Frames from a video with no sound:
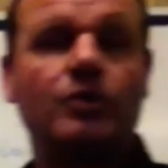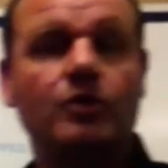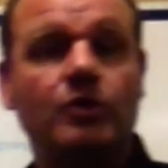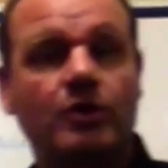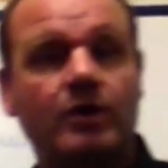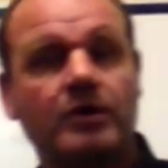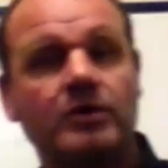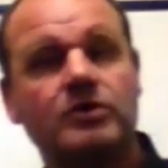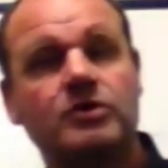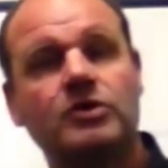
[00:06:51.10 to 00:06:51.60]
you
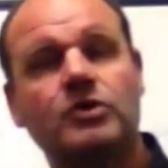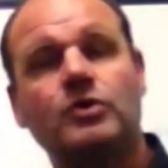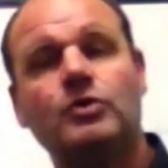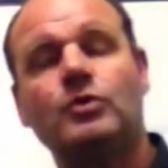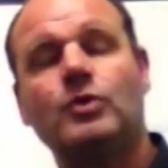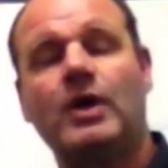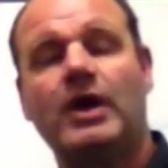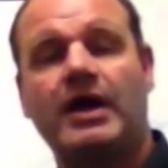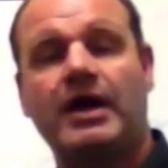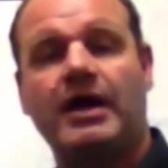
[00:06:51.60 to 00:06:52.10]
can
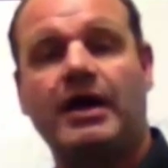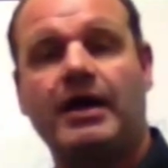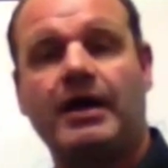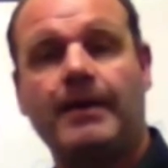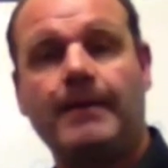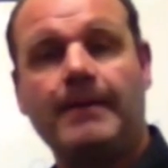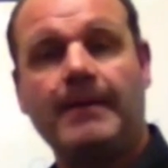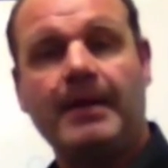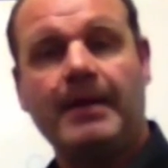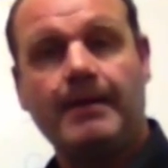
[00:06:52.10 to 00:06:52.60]
do
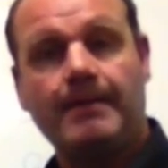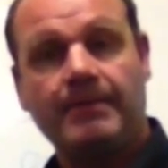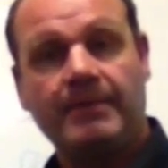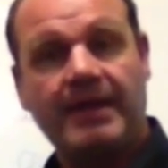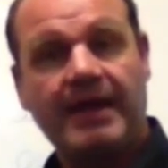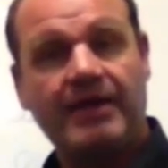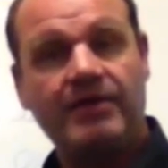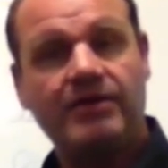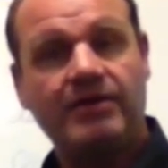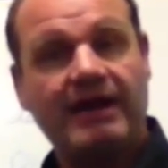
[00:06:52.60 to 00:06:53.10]

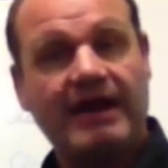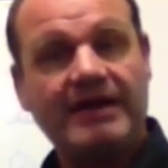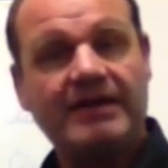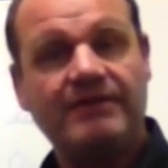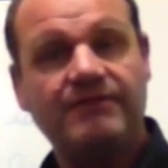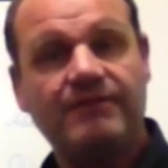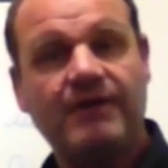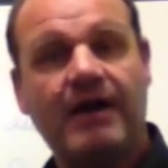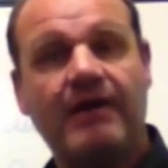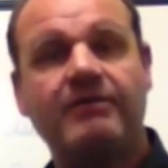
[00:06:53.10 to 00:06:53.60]
get your
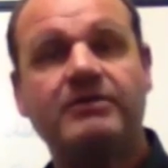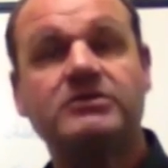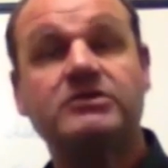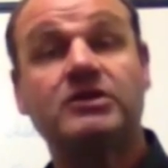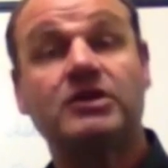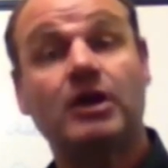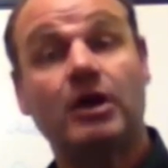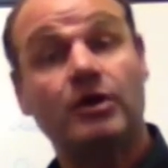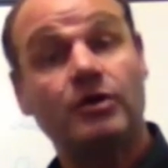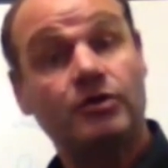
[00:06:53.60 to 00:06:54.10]
antivirus
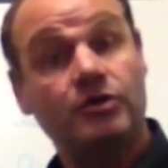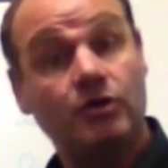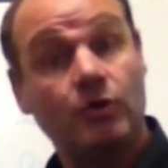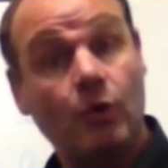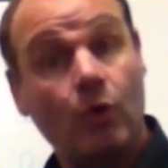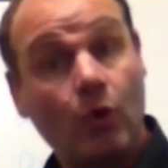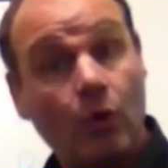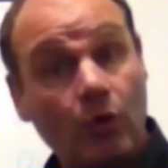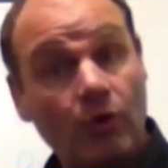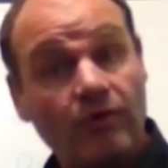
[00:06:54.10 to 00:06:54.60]
to go
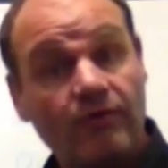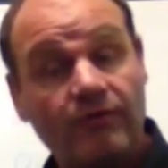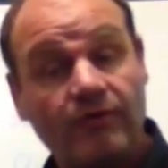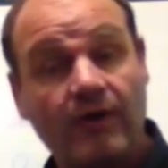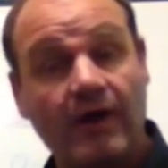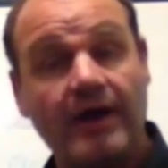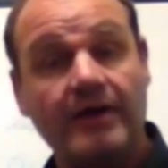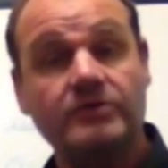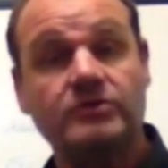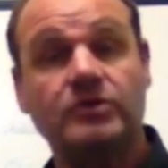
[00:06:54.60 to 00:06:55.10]
through all the
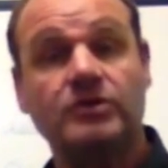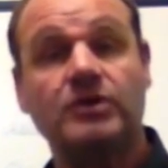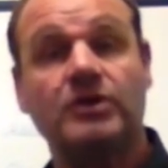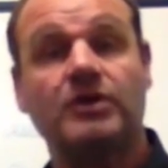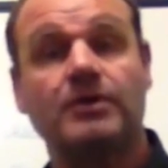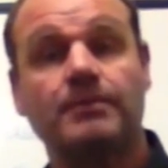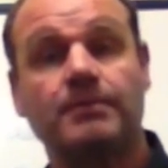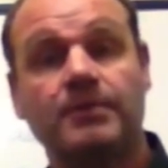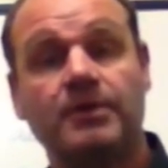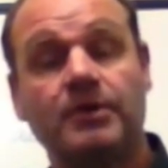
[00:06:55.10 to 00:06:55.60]
files on your
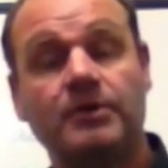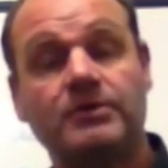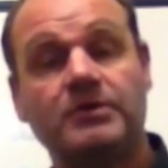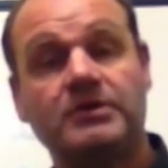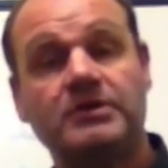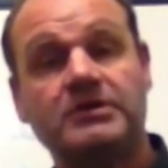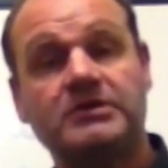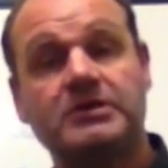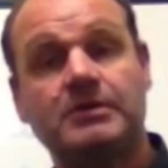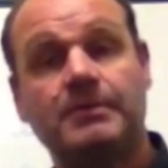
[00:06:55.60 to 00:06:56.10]

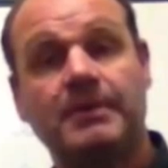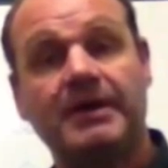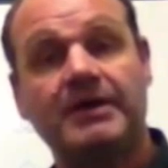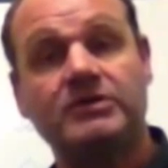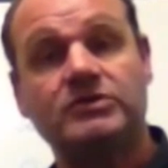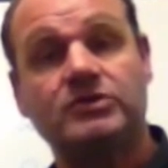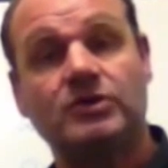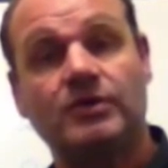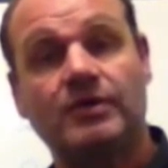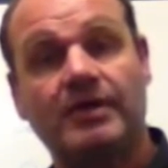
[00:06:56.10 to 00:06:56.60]
computer just to
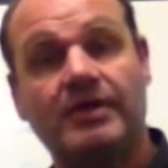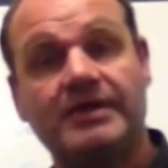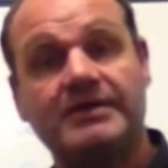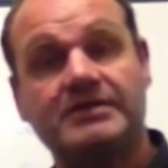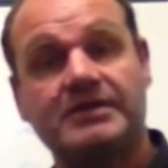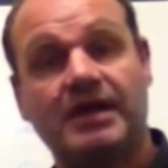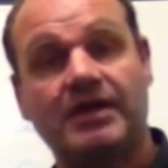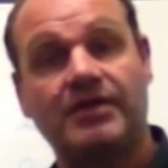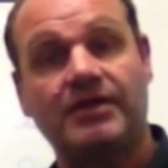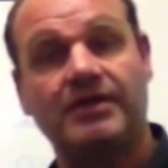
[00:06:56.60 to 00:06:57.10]
make sure that
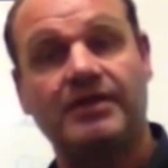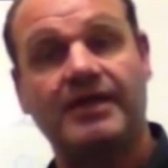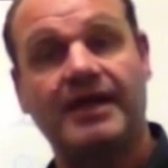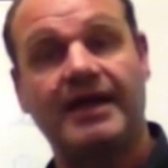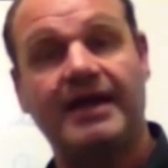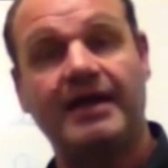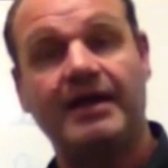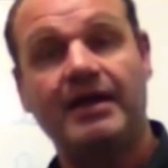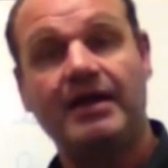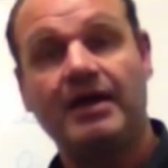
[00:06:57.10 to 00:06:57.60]
there's nothing
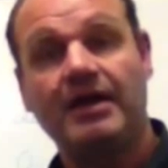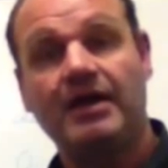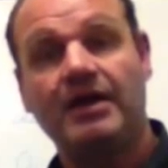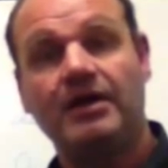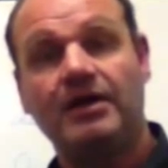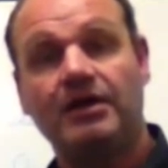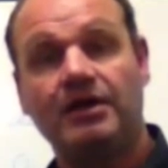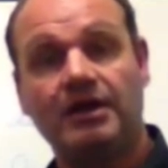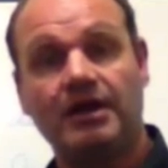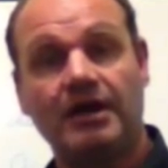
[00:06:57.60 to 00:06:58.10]
there
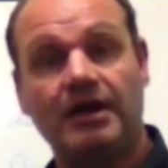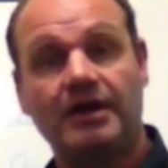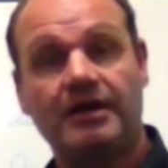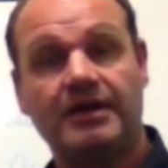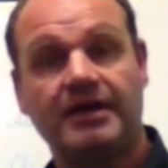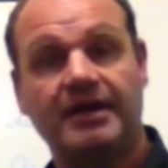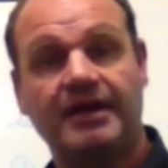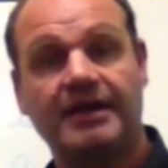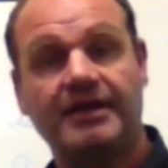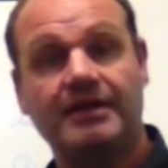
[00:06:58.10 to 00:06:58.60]

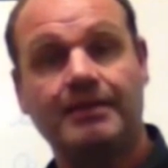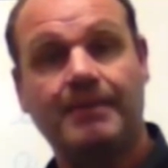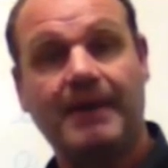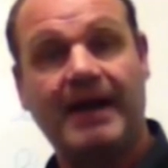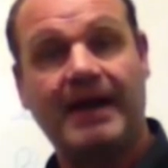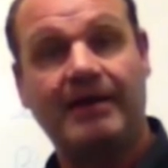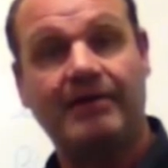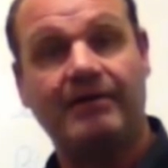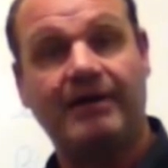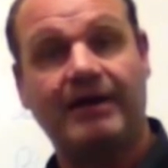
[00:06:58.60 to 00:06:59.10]
lurking in the
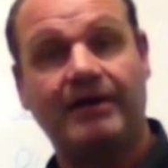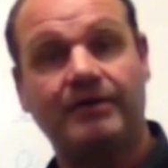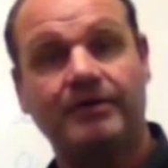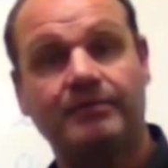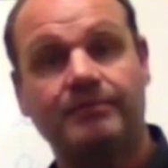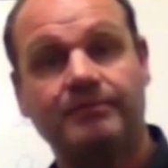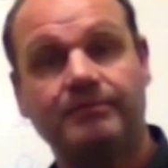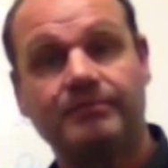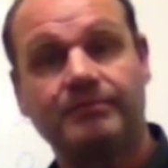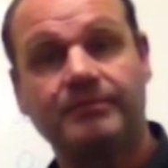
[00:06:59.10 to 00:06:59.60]
background.
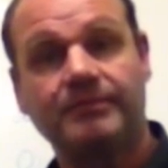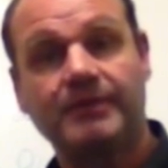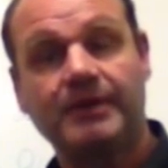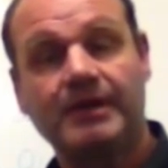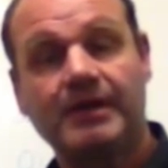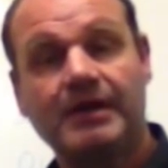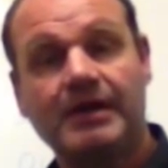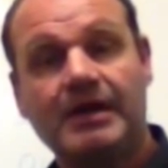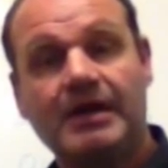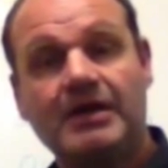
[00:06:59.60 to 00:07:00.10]

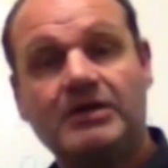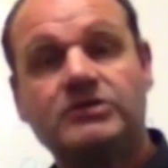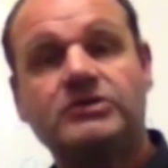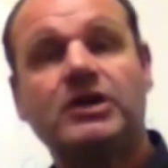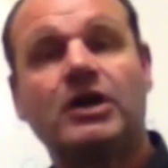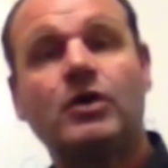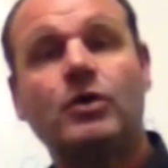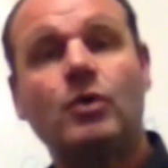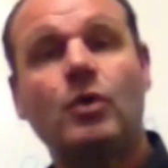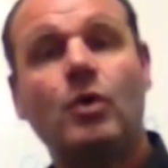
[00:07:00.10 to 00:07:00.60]

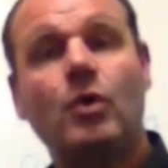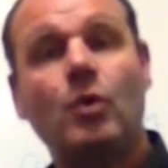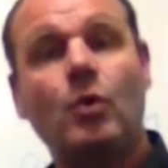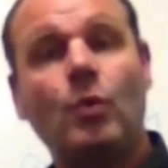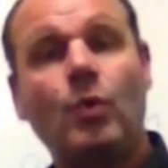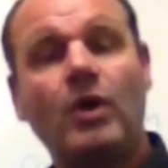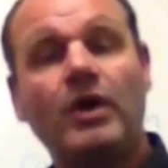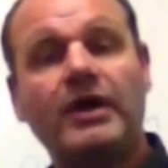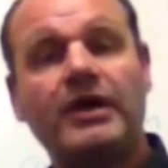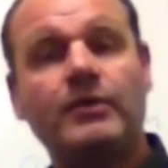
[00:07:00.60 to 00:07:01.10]

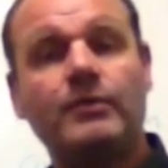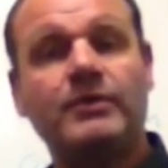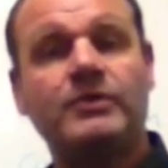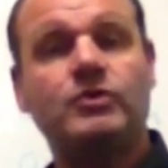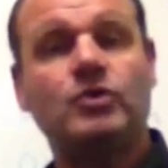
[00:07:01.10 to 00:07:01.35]
So what can we